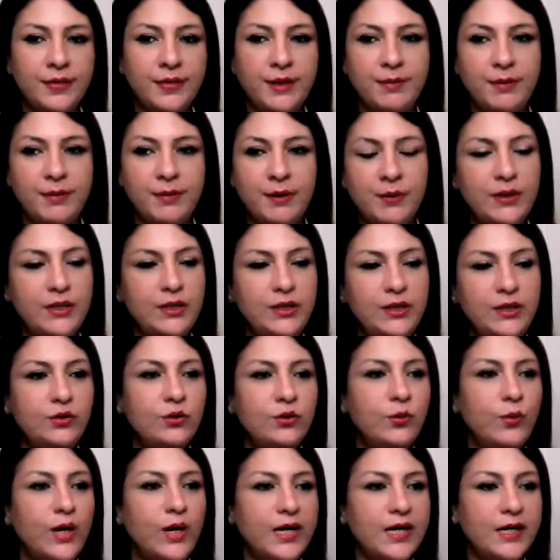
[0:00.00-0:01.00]
people will
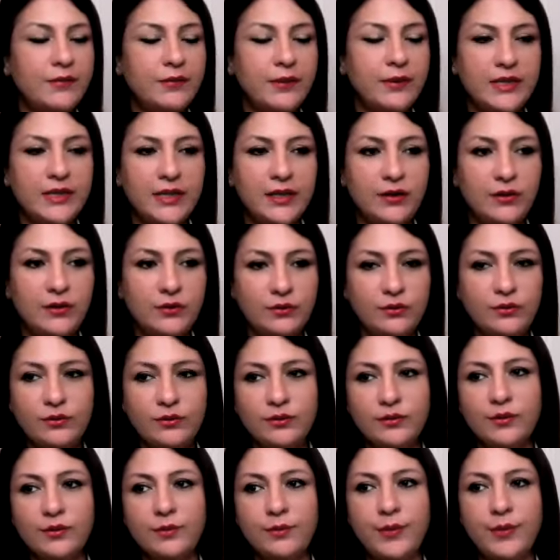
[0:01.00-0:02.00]
do whatever they do
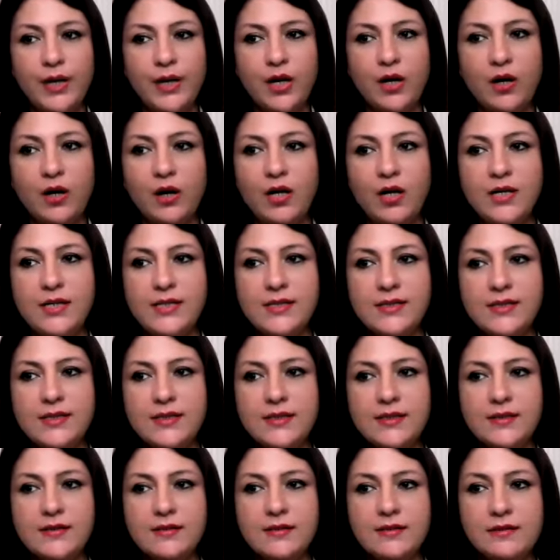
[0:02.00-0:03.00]

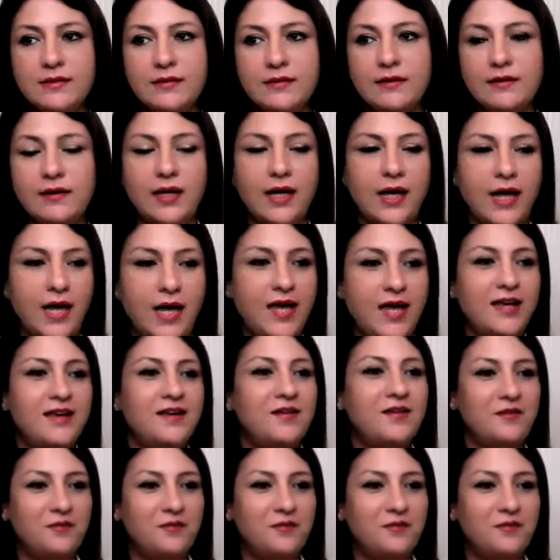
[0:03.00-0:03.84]
because A,